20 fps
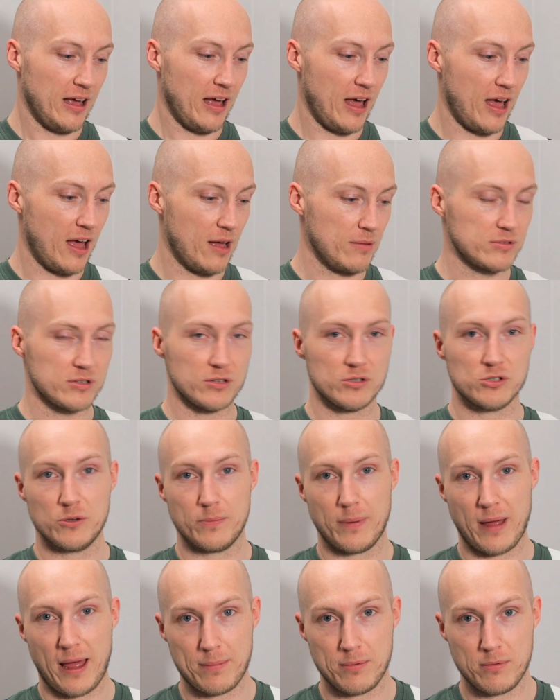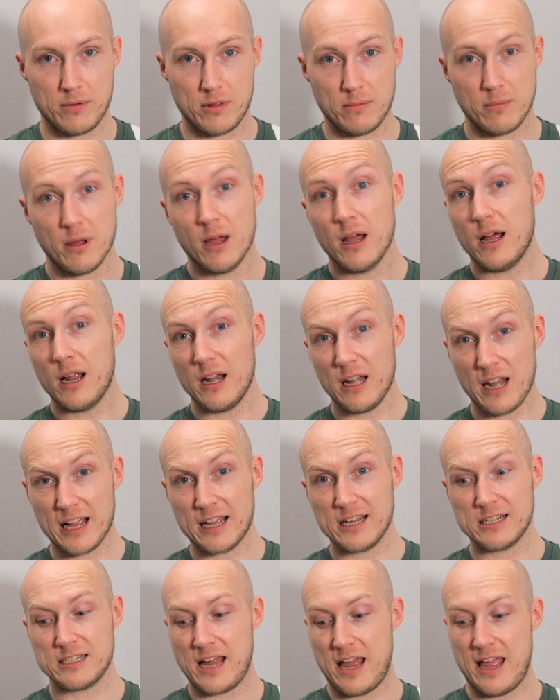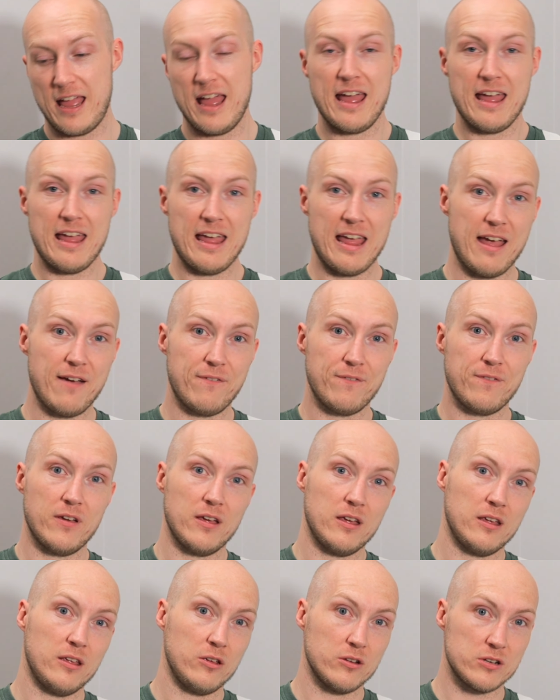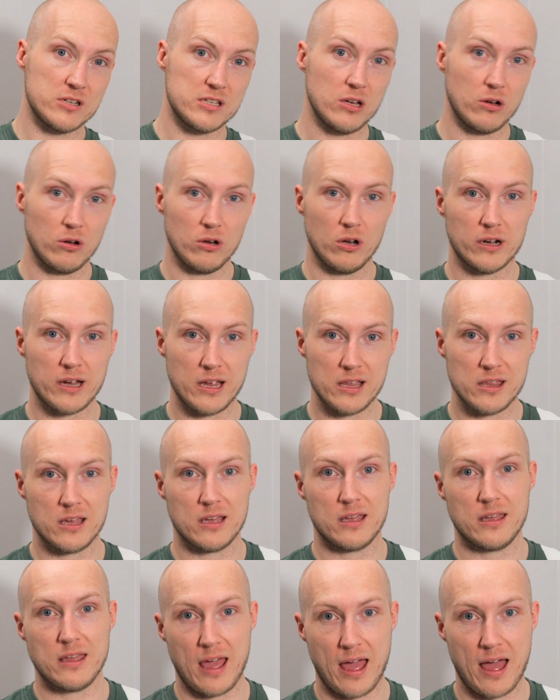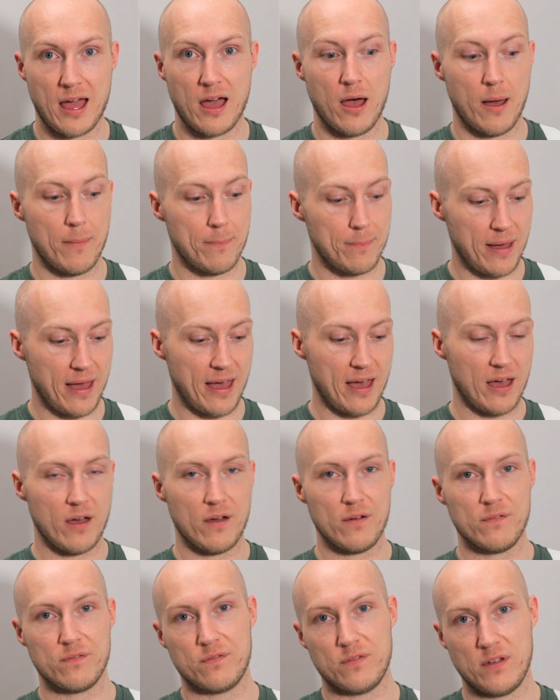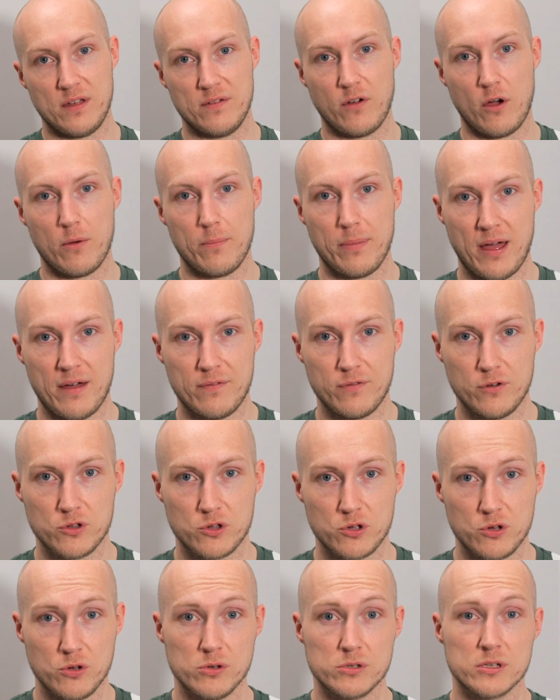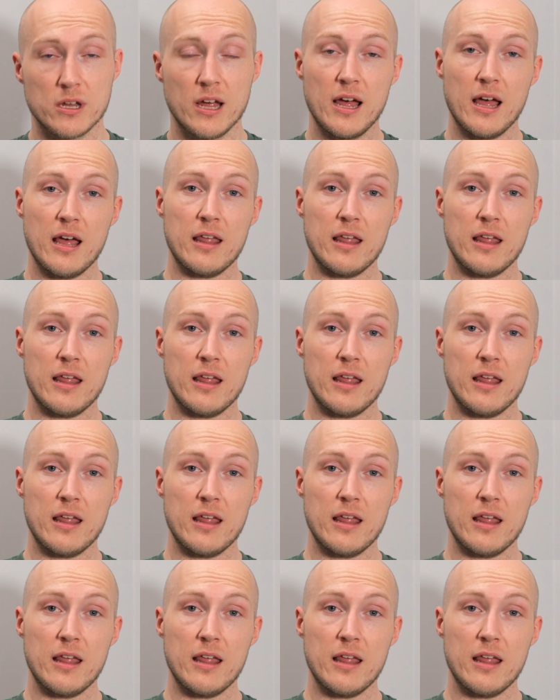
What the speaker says: So super happy with them. And like I say, if you're still looking to get a pair of Vivobarefoot shoes,